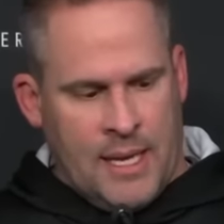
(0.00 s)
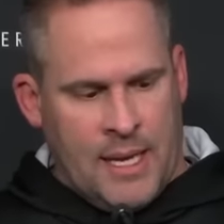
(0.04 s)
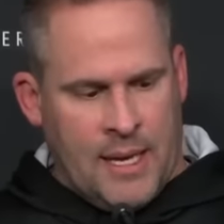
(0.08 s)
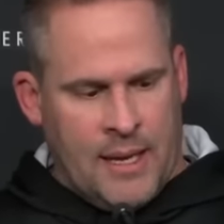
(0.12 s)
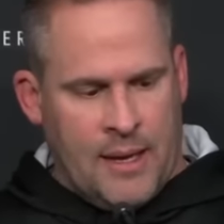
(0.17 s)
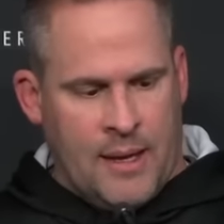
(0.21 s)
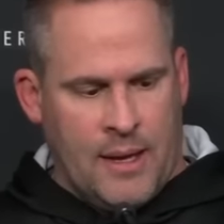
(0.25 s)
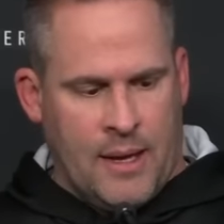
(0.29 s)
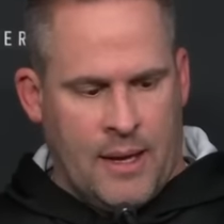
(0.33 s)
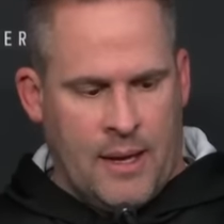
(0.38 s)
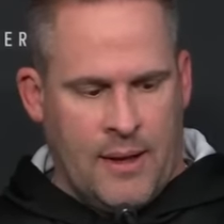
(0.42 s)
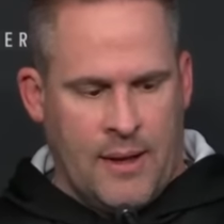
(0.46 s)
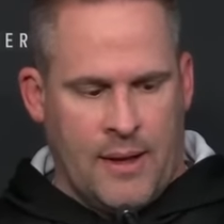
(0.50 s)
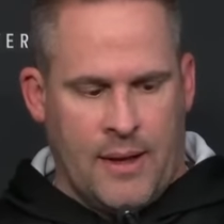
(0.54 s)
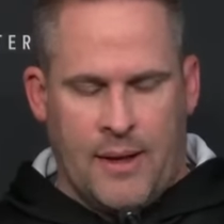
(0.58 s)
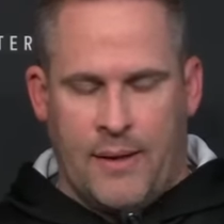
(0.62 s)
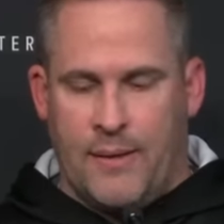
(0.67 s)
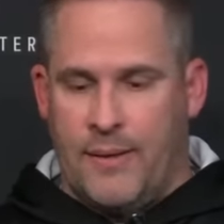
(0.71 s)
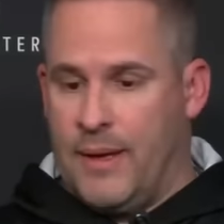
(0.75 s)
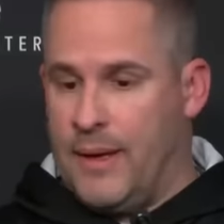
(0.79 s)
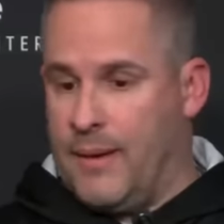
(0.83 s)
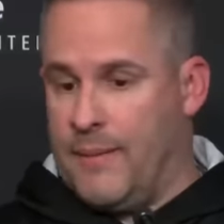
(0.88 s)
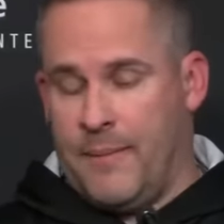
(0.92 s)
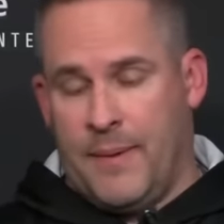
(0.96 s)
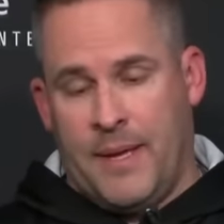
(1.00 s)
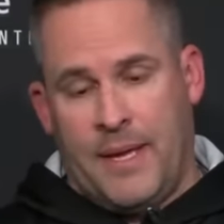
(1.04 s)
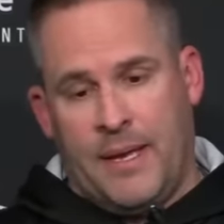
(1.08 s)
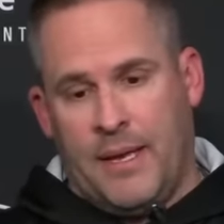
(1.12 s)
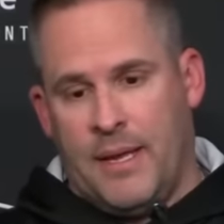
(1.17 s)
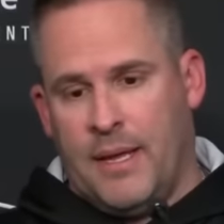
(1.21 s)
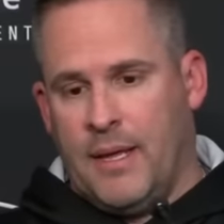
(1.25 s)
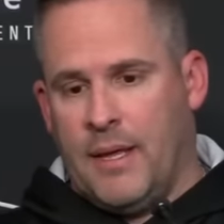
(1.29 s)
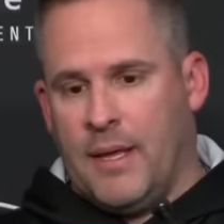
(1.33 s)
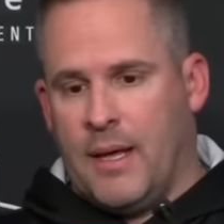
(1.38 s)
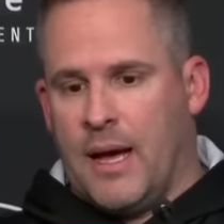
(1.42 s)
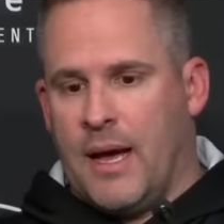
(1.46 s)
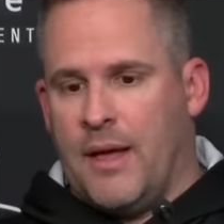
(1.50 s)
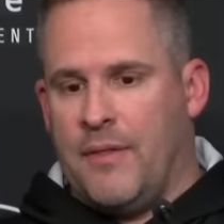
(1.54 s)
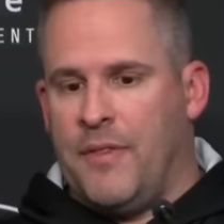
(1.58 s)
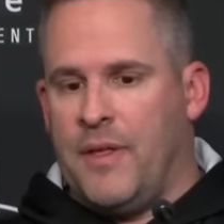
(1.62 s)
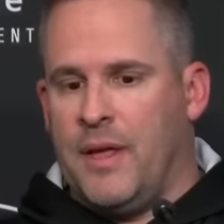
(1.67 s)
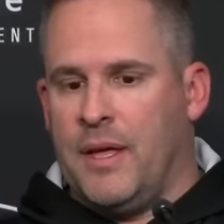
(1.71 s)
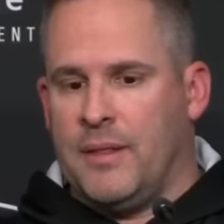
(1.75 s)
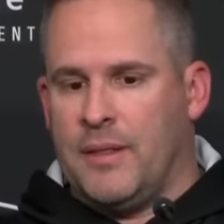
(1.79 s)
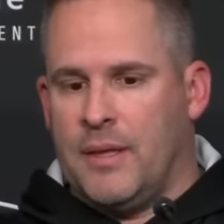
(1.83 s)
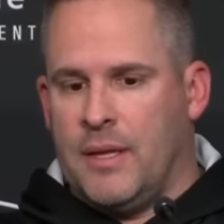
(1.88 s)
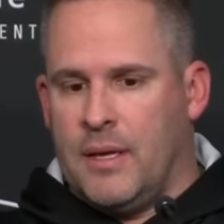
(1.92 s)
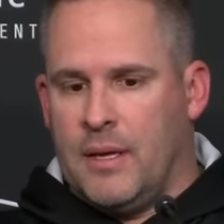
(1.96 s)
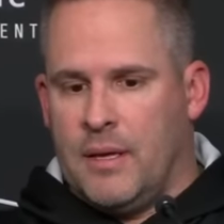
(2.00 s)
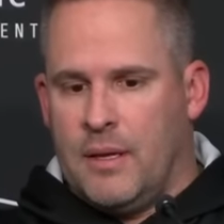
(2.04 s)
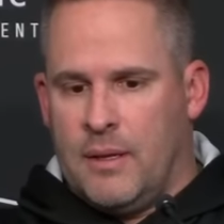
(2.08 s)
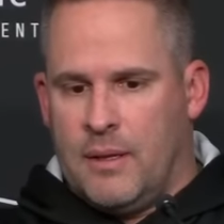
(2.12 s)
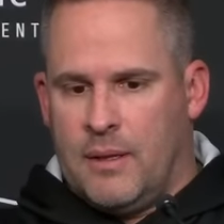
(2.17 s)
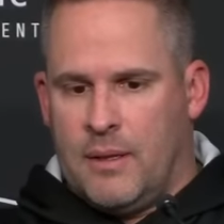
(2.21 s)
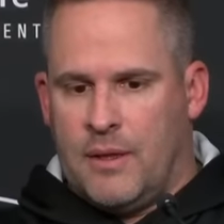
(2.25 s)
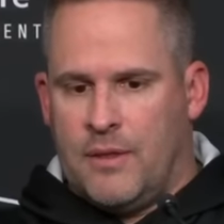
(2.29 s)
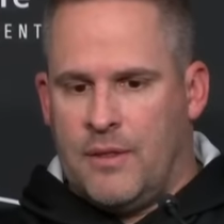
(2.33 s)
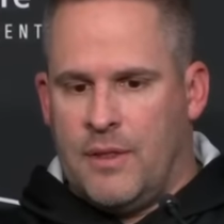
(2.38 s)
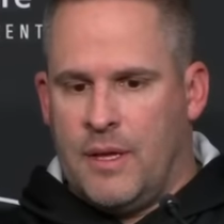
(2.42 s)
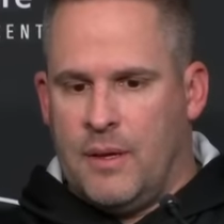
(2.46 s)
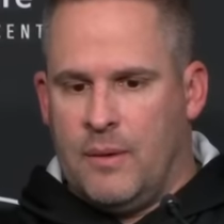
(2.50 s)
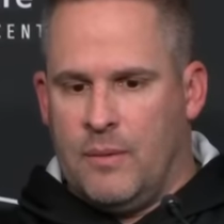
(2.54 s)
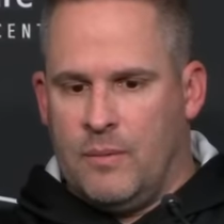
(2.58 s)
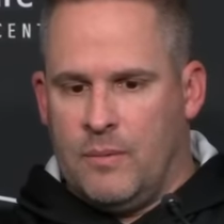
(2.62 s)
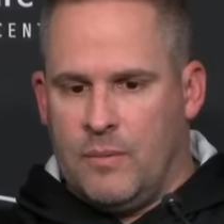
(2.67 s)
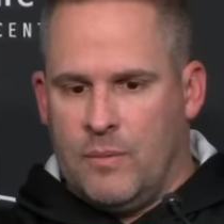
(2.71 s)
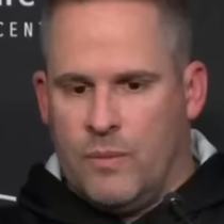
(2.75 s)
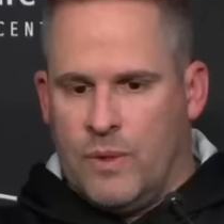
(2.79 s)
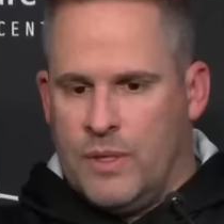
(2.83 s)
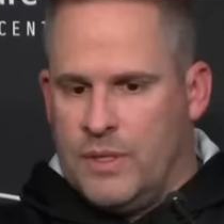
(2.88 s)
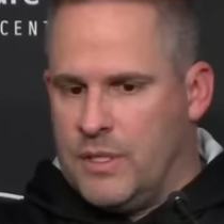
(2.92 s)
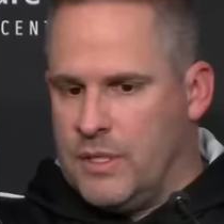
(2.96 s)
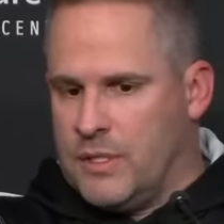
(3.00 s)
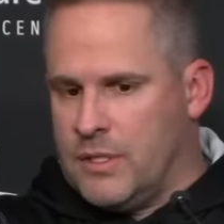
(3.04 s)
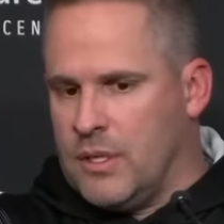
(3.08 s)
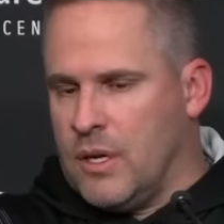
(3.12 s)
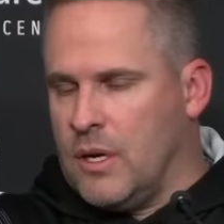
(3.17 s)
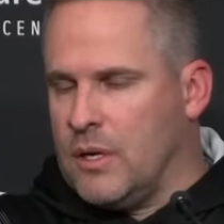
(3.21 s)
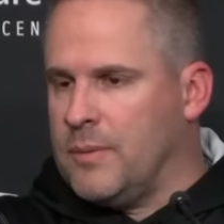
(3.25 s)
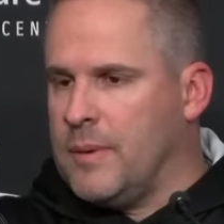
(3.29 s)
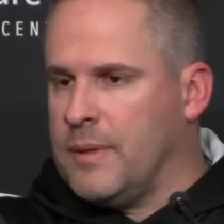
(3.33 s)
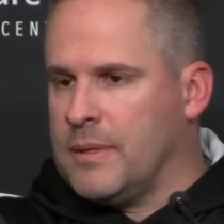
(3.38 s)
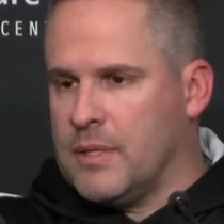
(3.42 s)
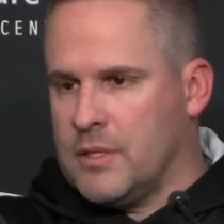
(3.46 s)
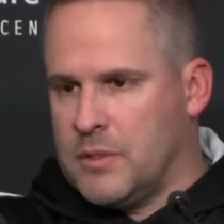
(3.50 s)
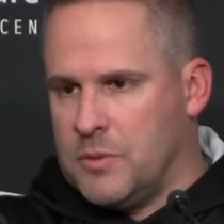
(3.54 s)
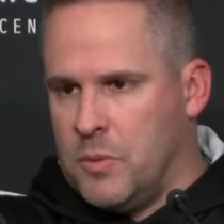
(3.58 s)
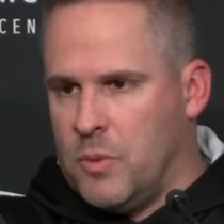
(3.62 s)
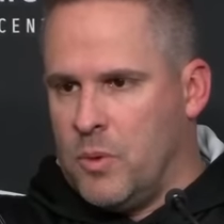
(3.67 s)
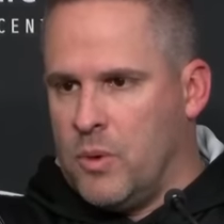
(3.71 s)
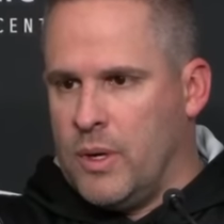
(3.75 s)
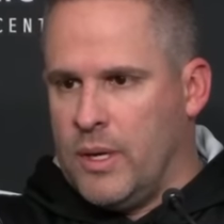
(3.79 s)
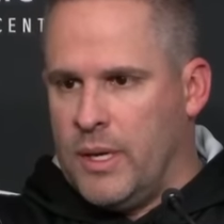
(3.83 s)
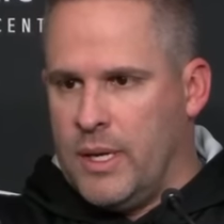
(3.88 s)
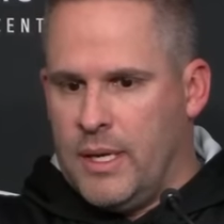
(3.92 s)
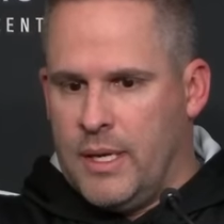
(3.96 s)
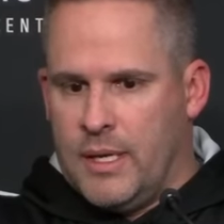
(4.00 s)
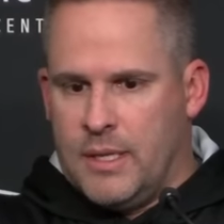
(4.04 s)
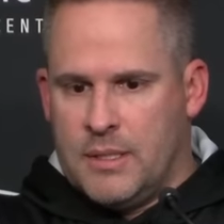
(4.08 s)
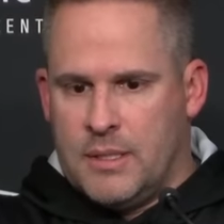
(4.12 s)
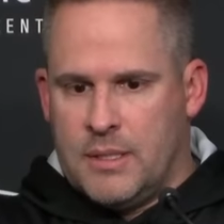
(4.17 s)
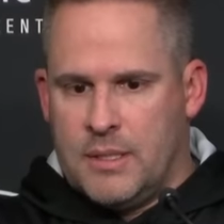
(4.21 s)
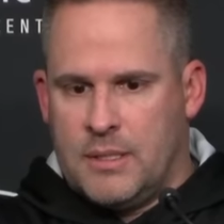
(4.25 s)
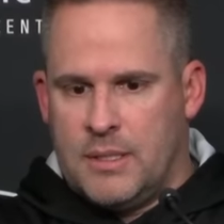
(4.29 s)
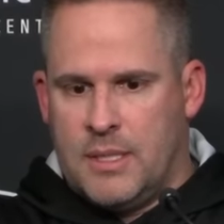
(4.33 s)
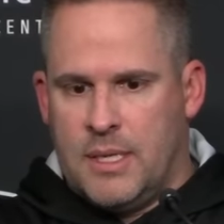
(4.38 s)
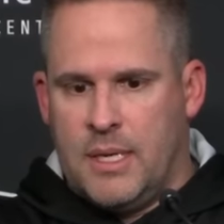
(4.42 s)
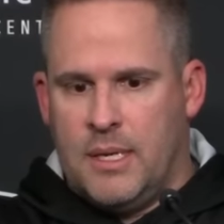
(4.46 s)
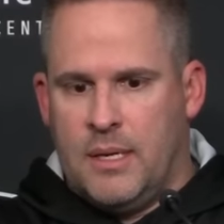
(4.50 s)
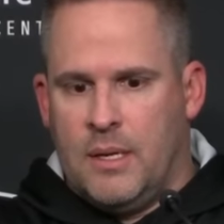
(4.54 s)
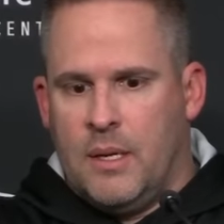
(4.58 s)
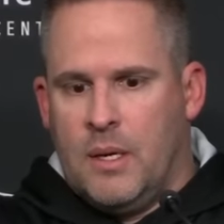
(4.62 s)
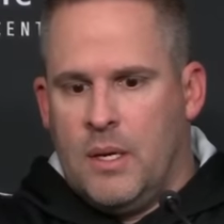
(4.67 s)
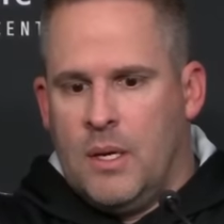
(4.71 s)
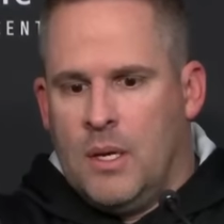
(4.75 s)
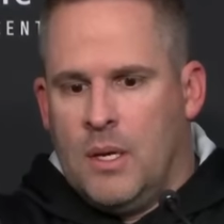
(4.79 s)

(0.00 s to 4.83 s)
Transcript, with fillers: Yeah, I mean, I think the thing we just talked about this morning is that,